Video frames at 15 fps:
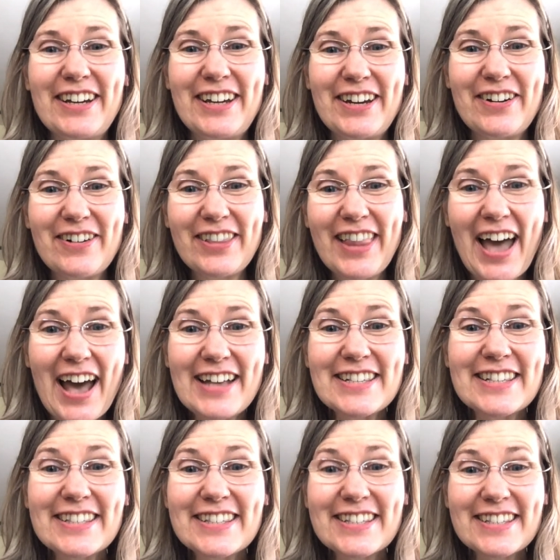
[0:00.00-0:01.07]
here
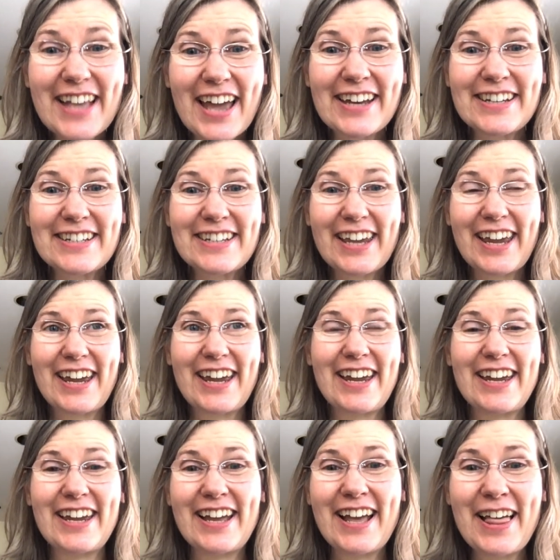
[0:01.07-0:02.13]
last
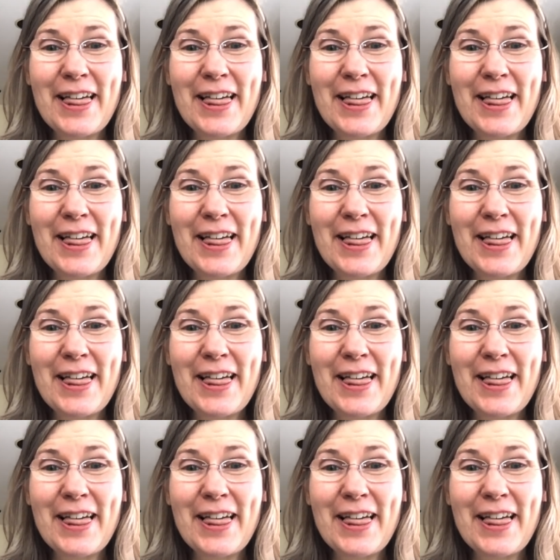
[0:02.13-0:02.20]
Sunday